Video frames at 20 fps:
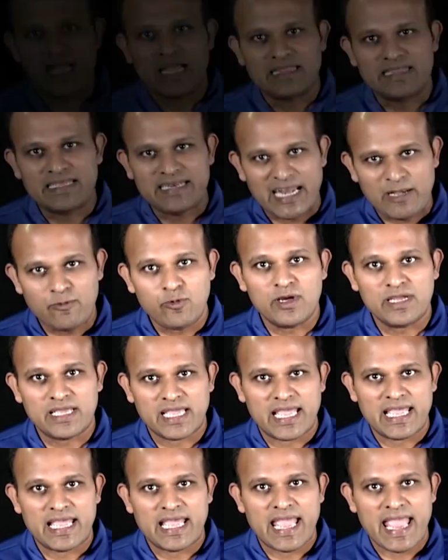The network
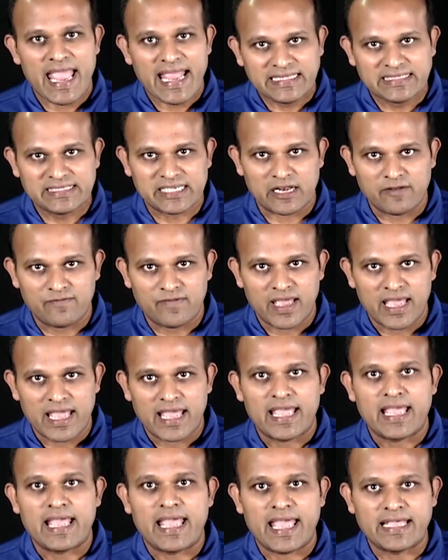itself
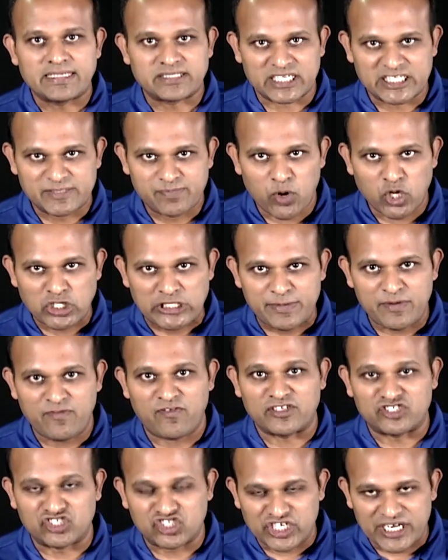is responsible
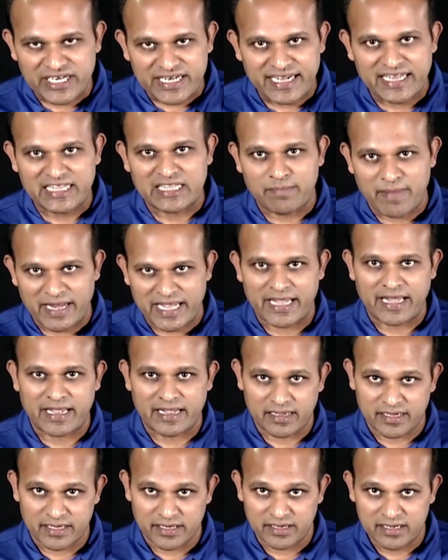for generating the
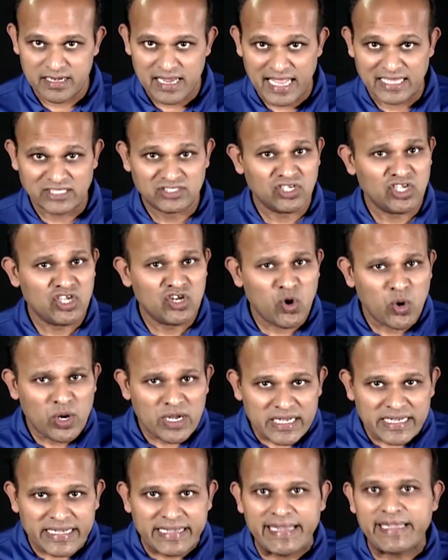metadata here, and so you
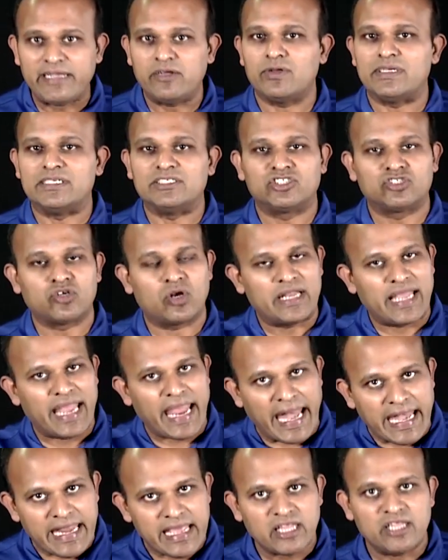don't need to install
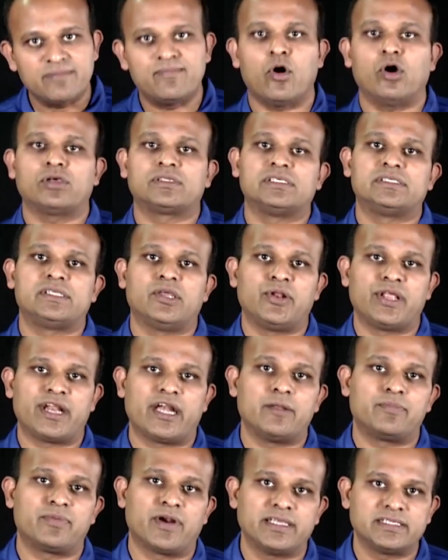any other boxes in your
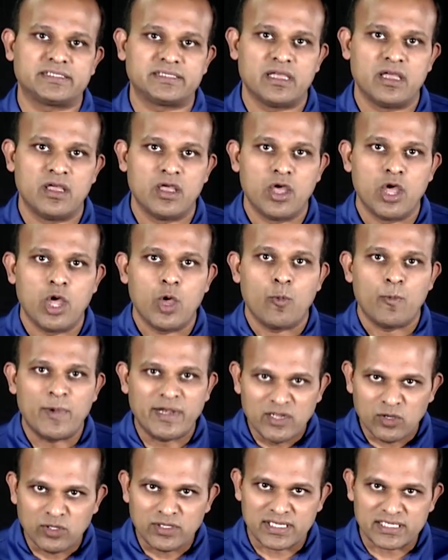enterprise. We
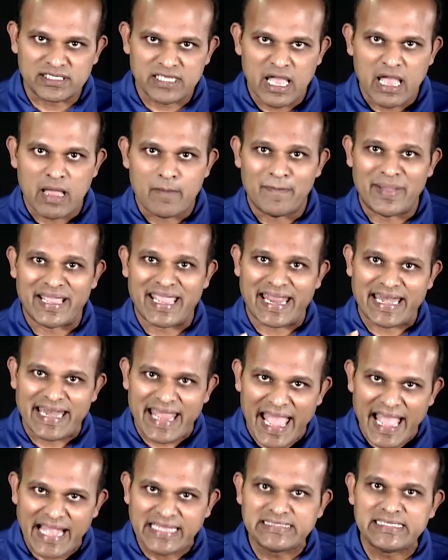do this by
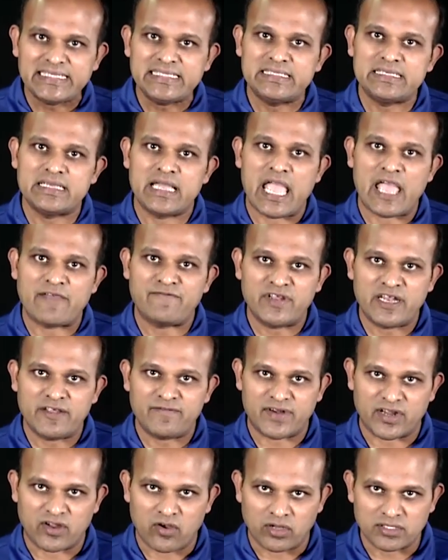enhancing the
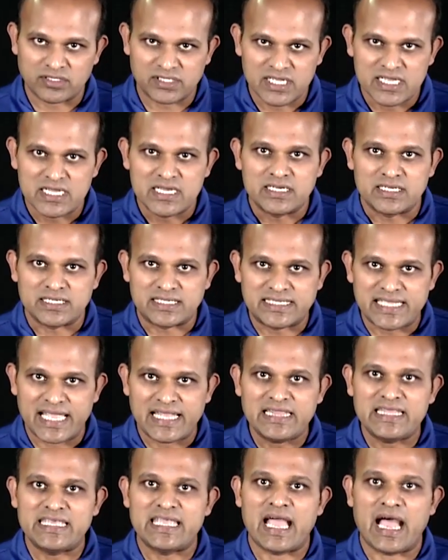FNF records to
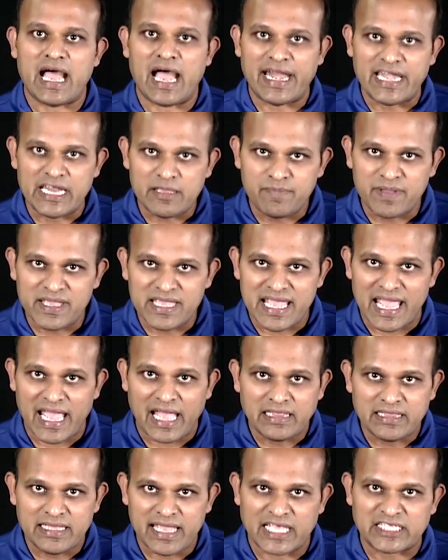send the IDP
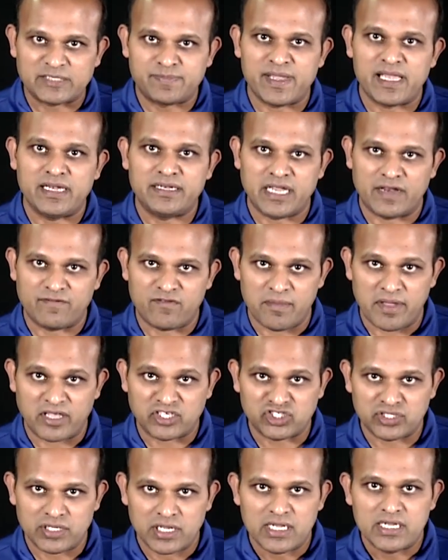and the SPLT
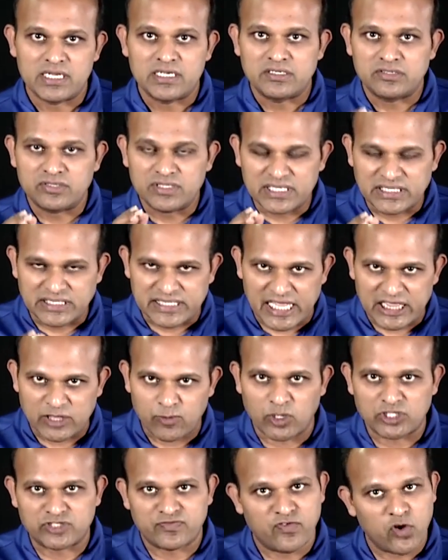information to the
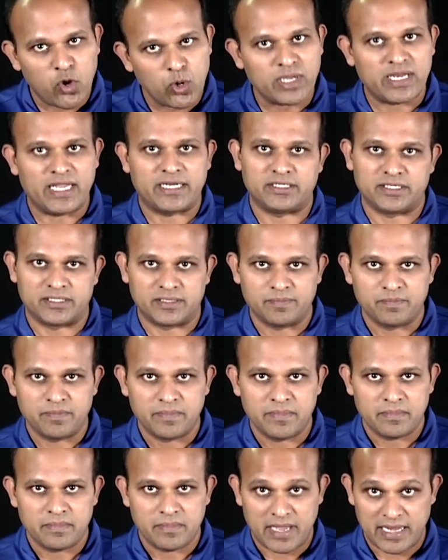StealthWatch flow collector.
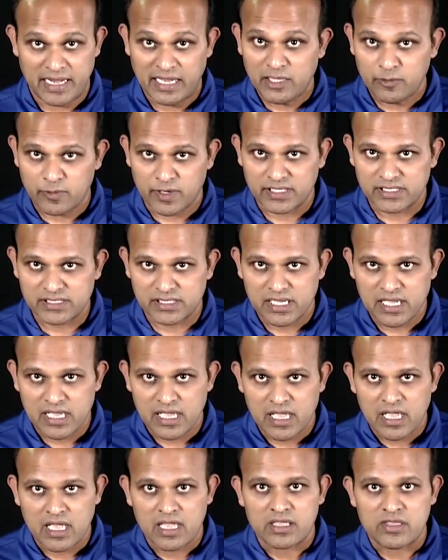In other words,
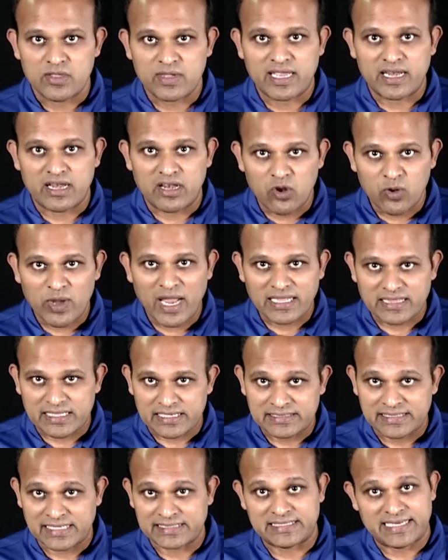you can look at
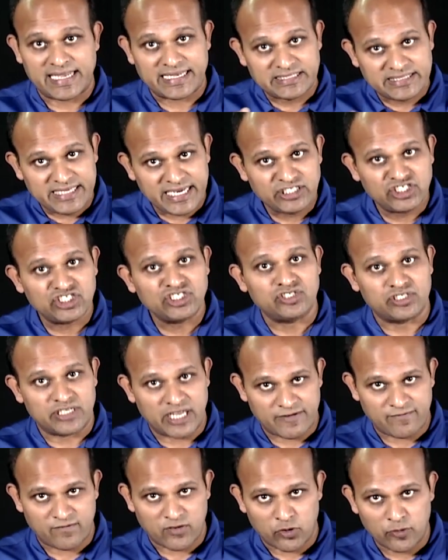this as an extension to
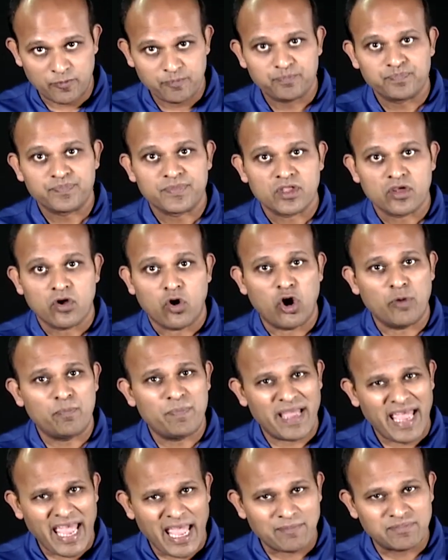NetFlow, or
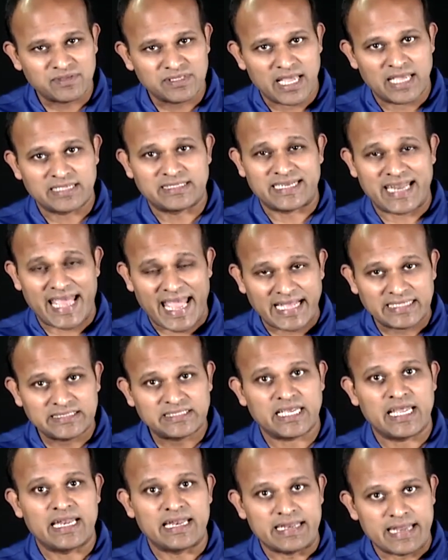perhaps as
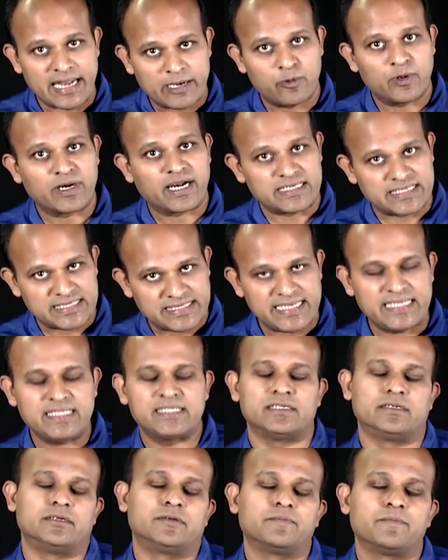enhanced network as a
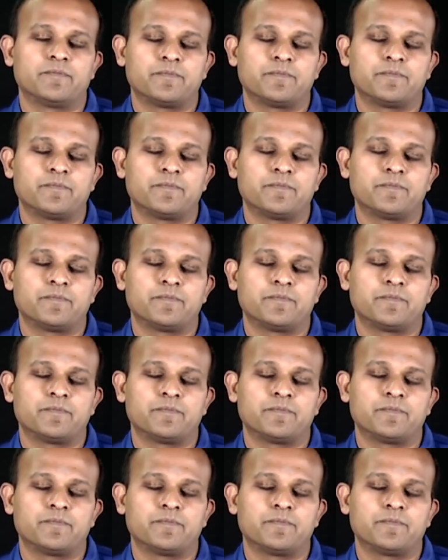sensor.